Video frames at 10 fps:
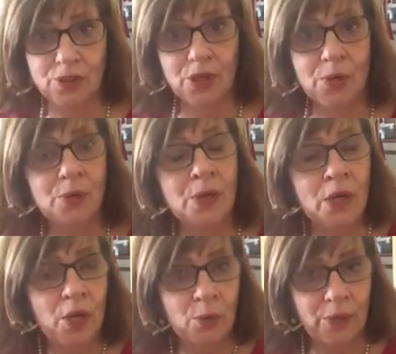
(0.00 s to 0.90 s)
So
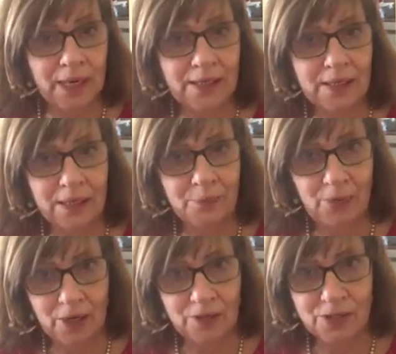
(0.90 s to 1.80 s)
when I click on a
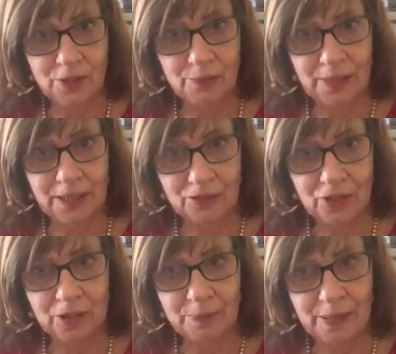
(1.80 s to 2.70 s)
progress note in my
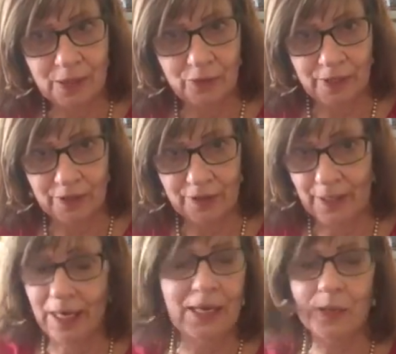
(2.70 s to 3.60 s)
electronic medical record,
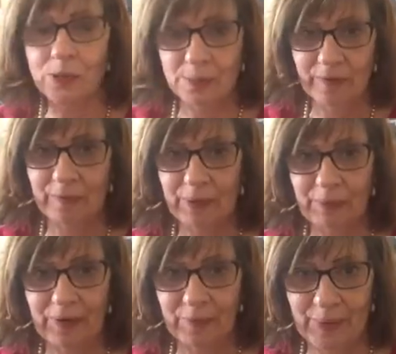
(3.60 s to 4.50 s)
and I use them in my
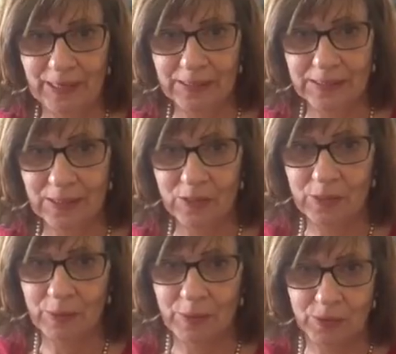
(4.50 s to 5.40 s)
private practice, I use
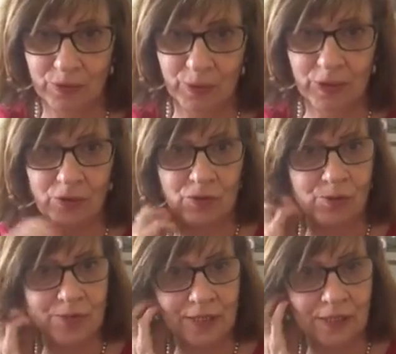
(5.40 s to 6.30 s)
them when I was working in a
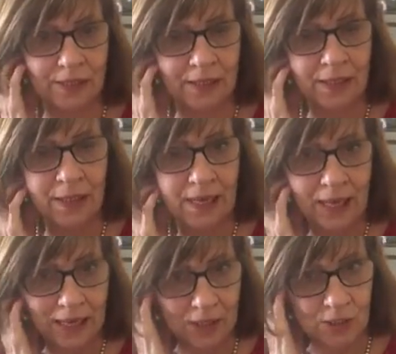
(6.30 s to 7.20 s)
treatment facility,
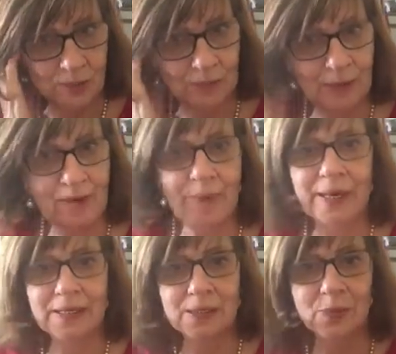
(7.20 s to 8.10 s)
and I use them in my private
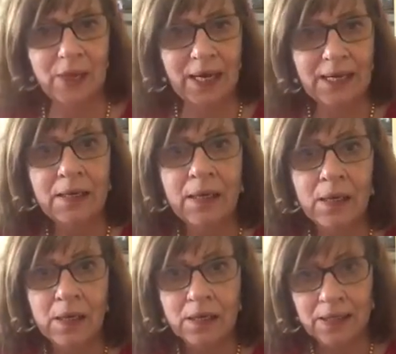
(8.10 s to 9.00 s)
practice. When I
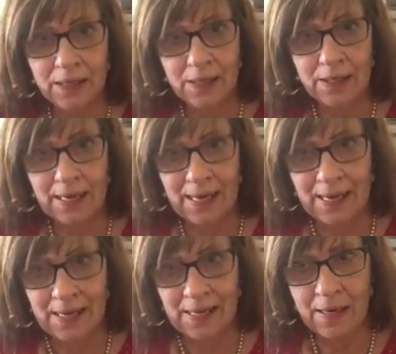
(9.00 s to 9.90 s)
click on
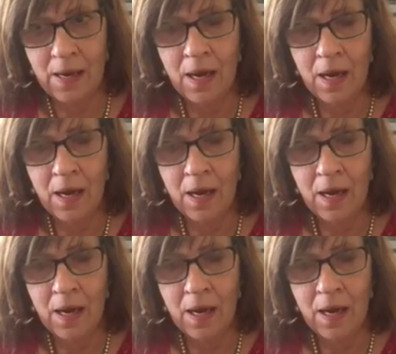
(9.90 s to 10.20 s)
a